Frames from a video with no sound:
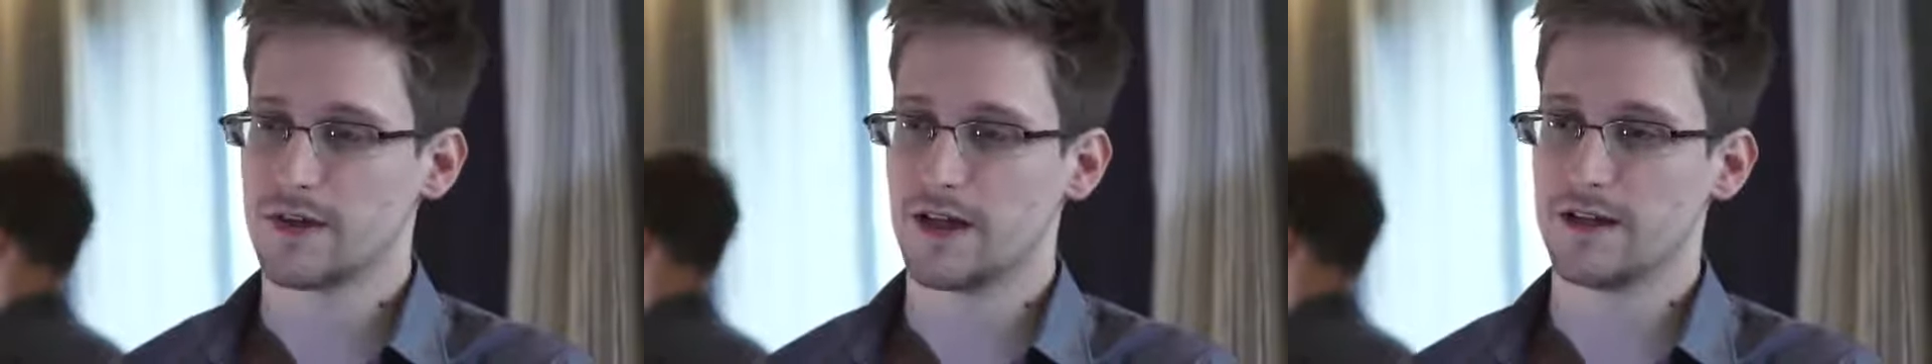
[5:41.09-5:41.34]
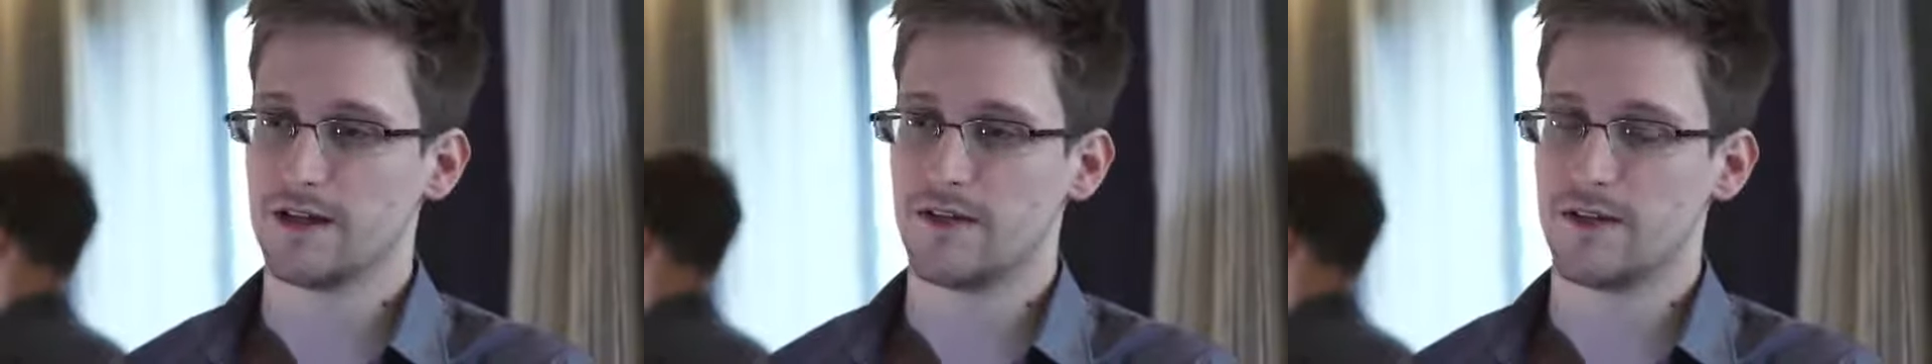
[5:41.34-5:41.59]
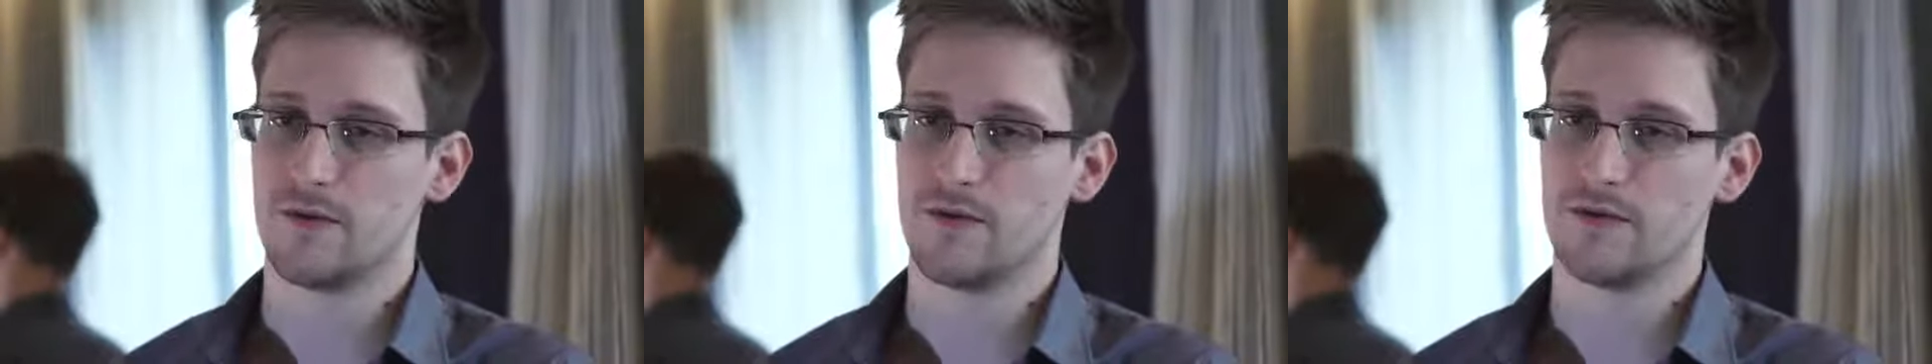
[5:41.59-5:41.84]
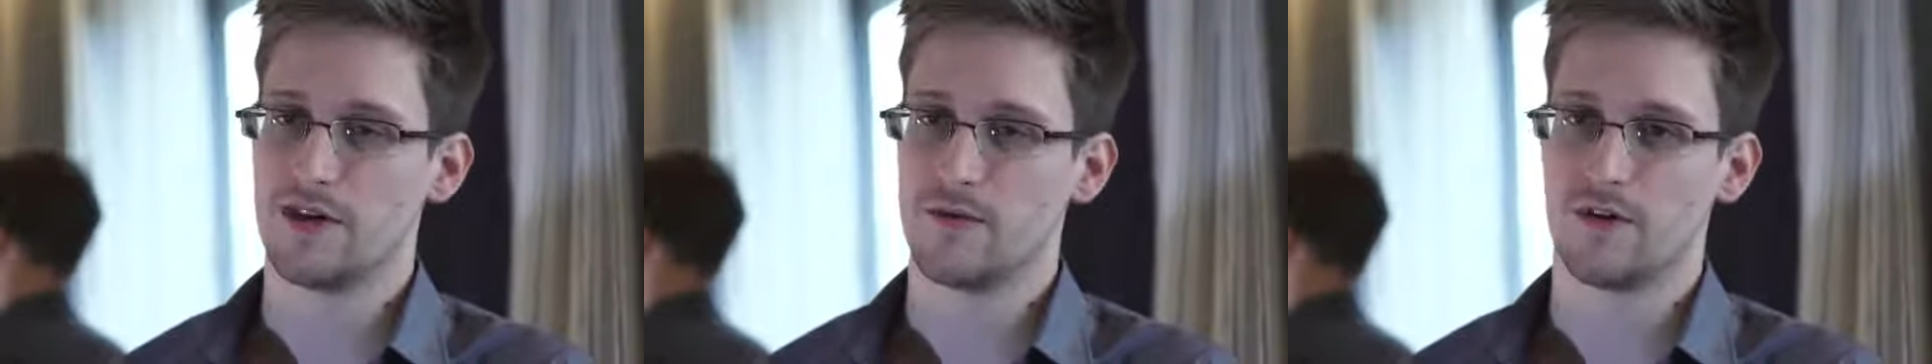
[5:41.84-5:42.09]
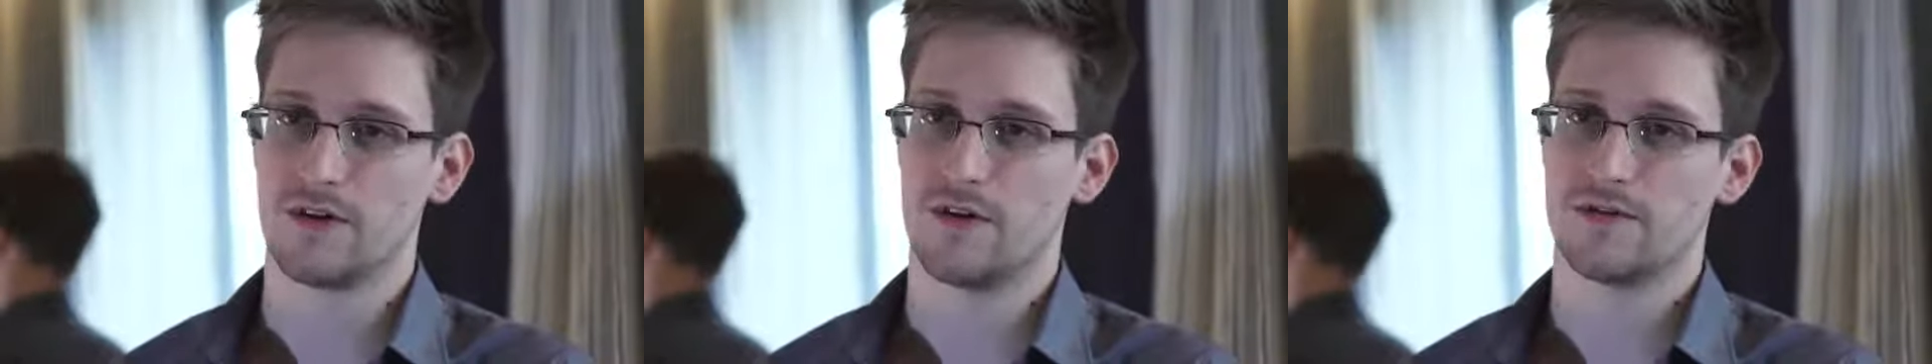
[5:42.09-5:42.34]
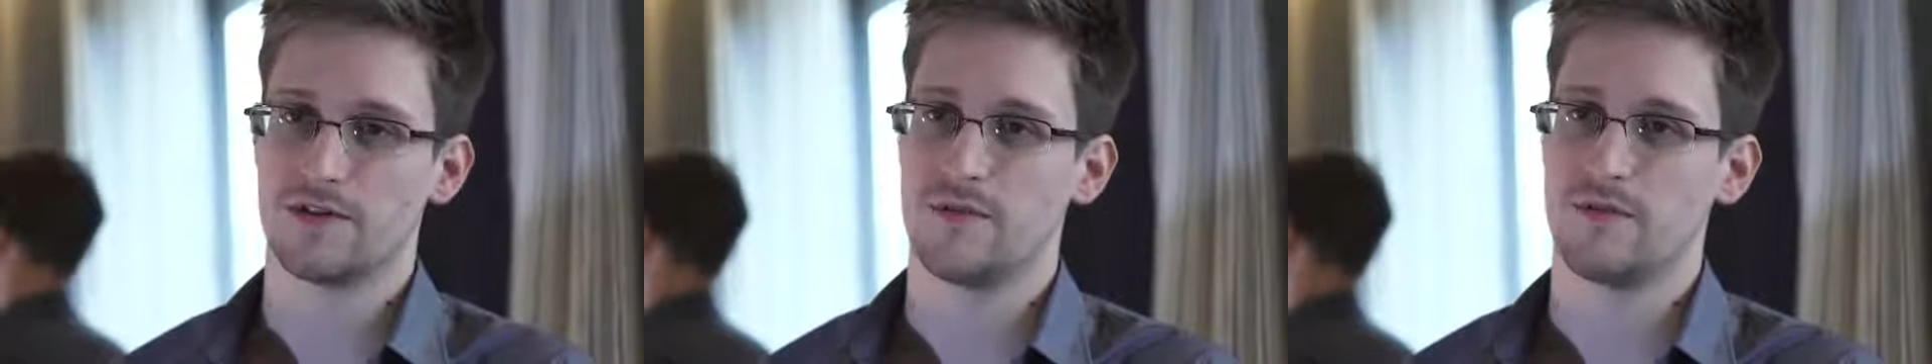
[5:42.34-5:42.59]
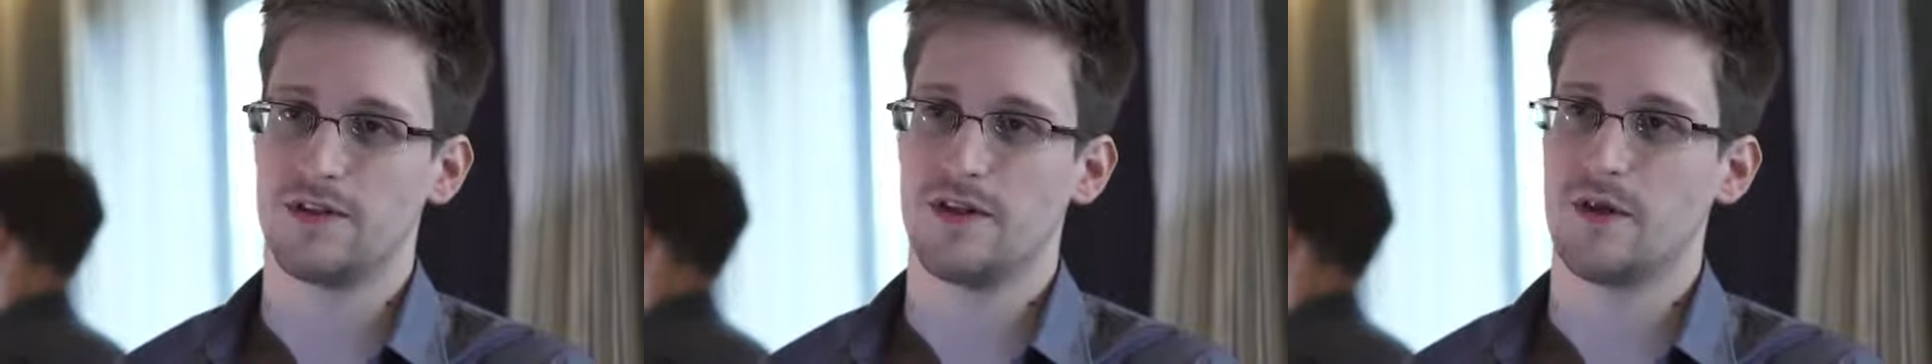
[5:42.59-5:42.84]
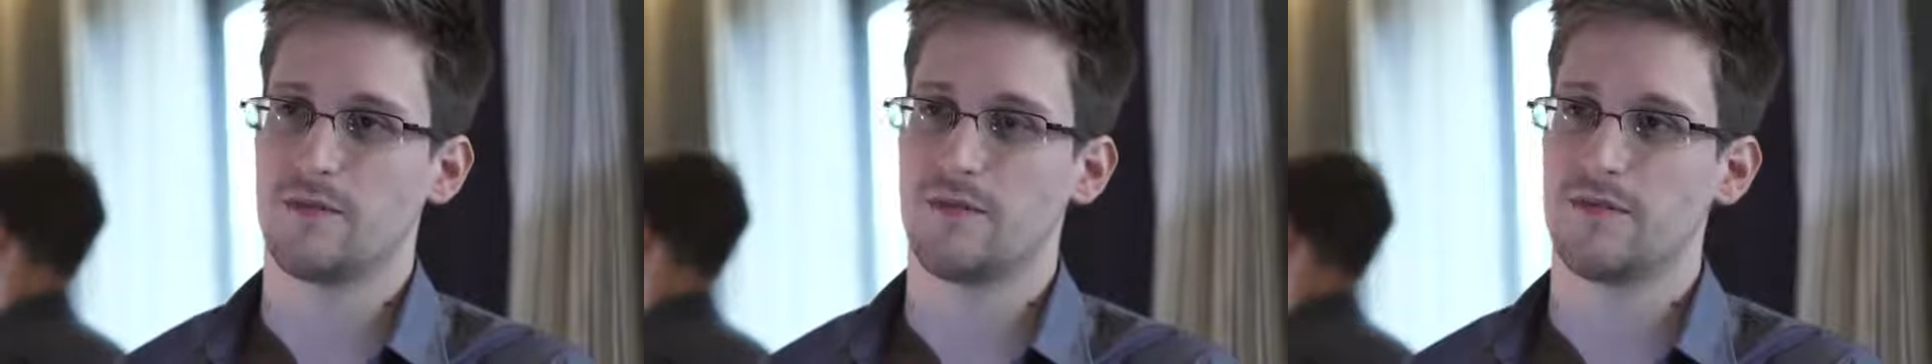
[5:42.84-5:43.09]
They work closely with a
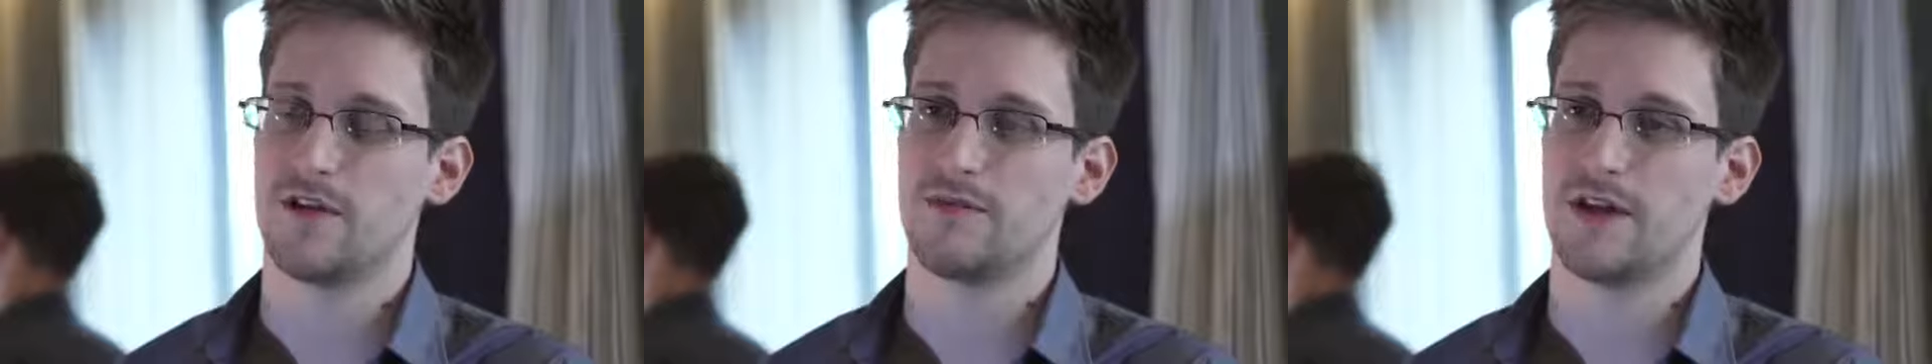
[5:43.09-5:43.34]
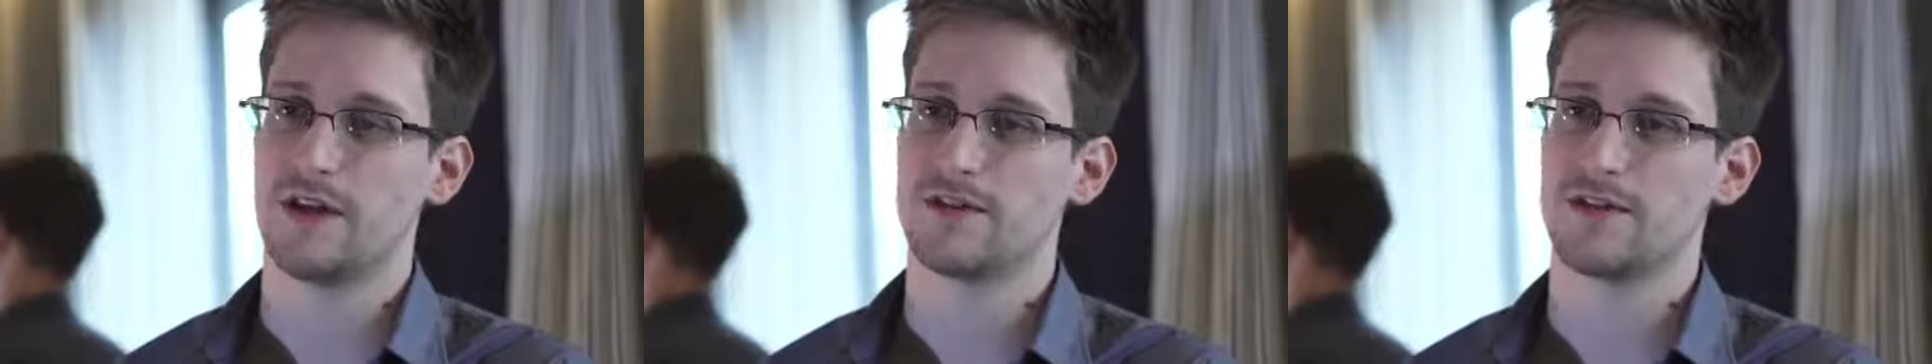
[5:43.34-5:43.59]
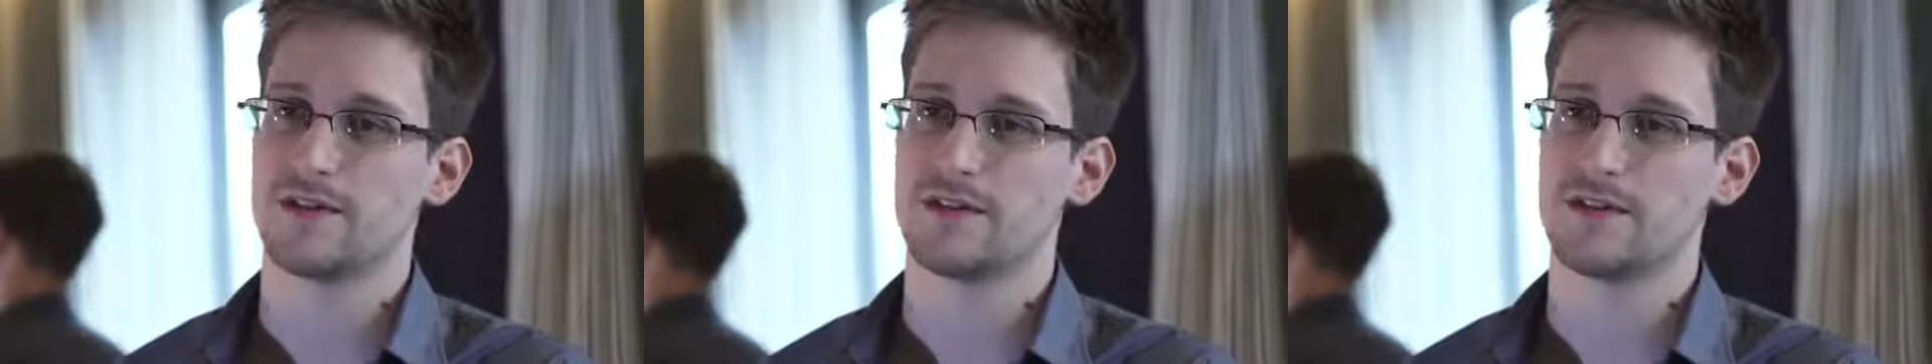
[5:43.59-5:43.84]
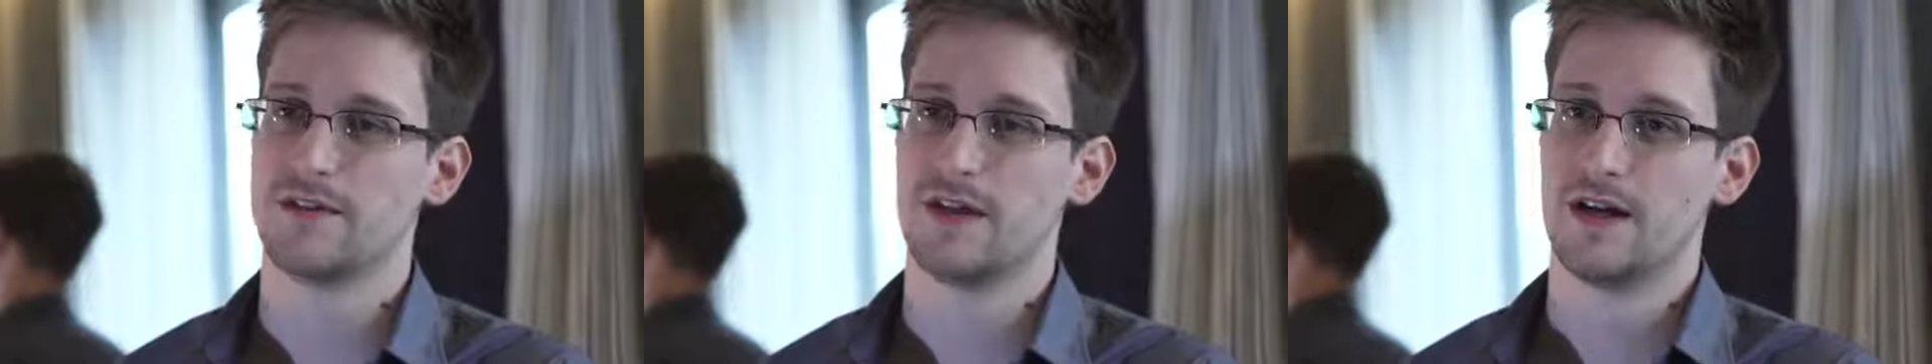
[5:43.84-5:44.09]
number of other nations.